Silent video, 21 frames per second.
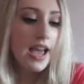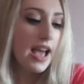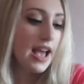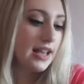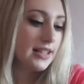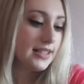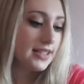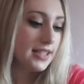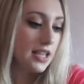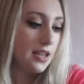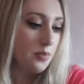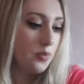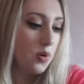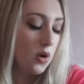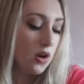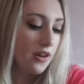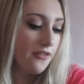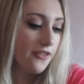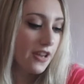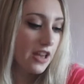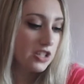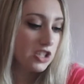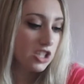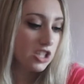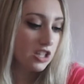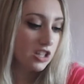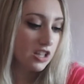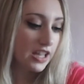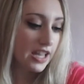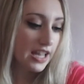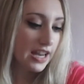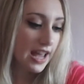has the
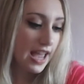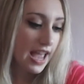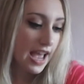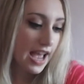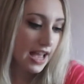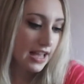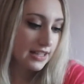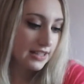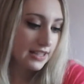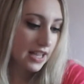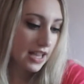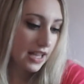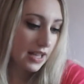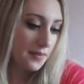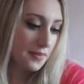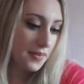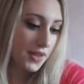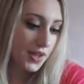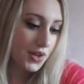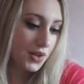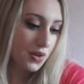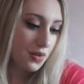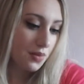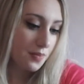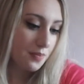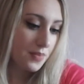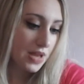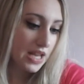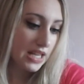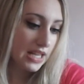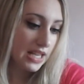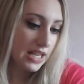Professional, it has a little
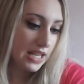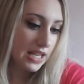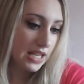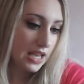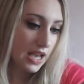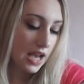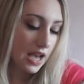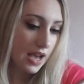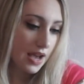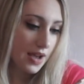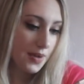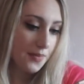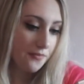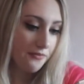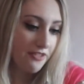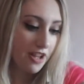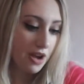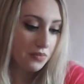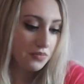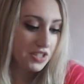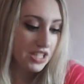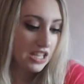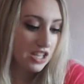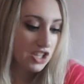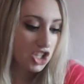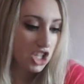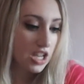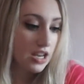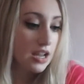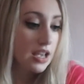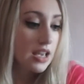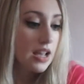mini
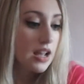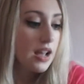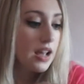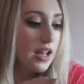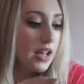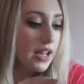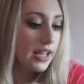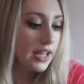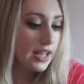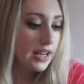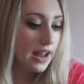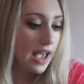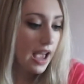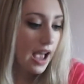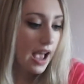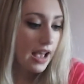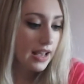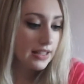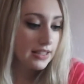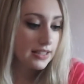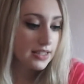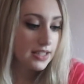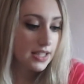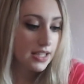foundation, it has